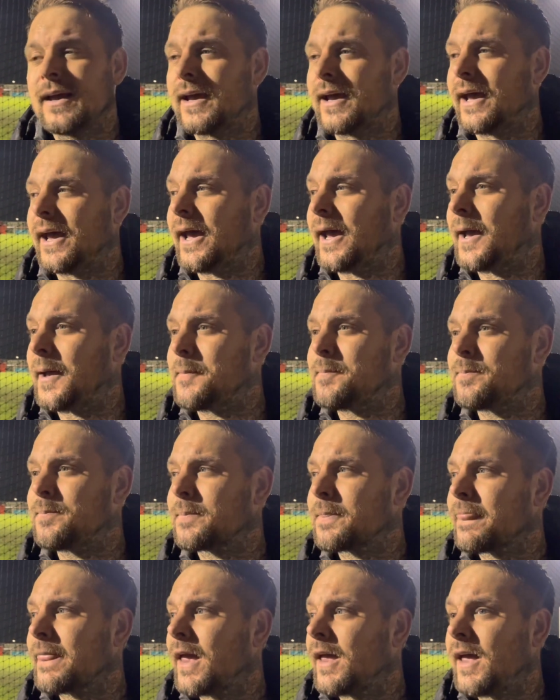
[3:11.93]
And
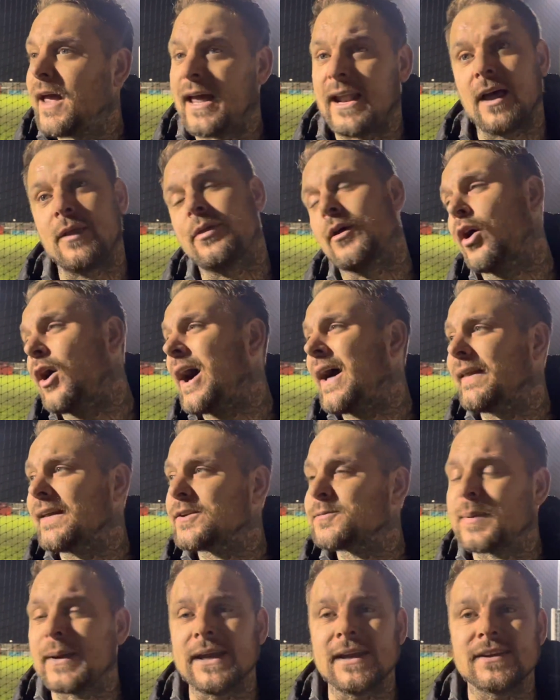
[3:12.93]
I thought Alex
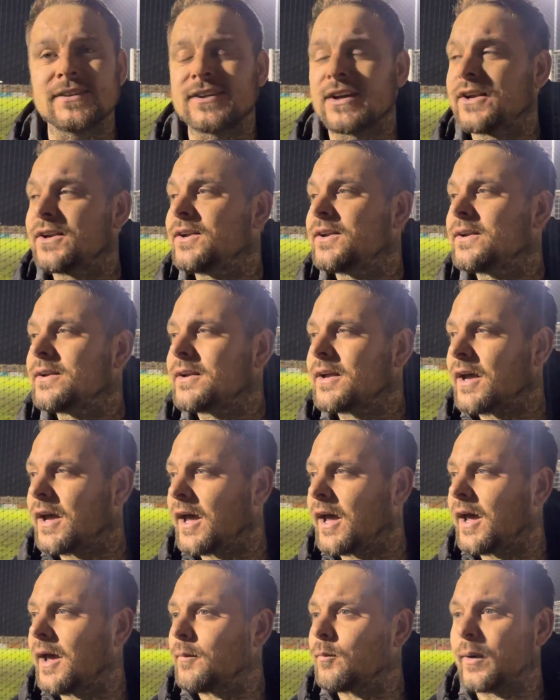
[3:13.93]
Peterson,
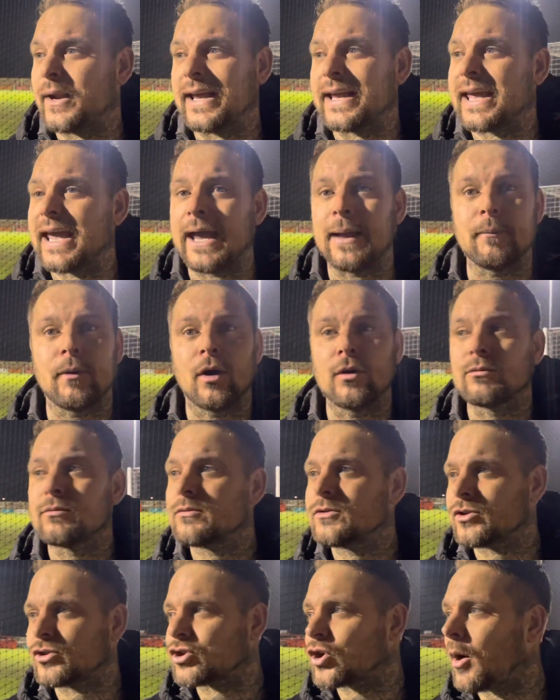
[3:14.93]
when he came on,
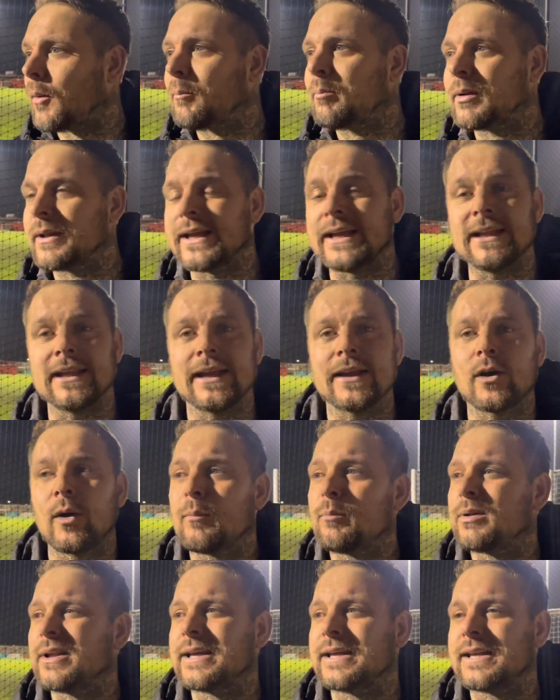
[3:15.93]
just
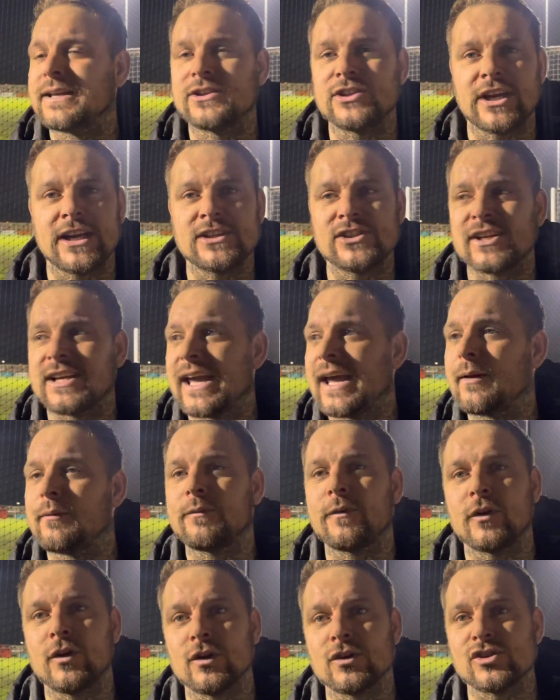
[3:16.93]
completely changed the game
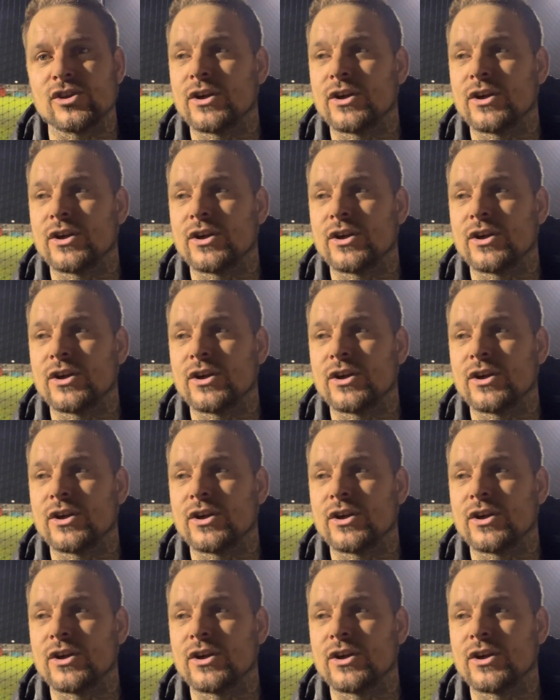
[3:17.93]
for us.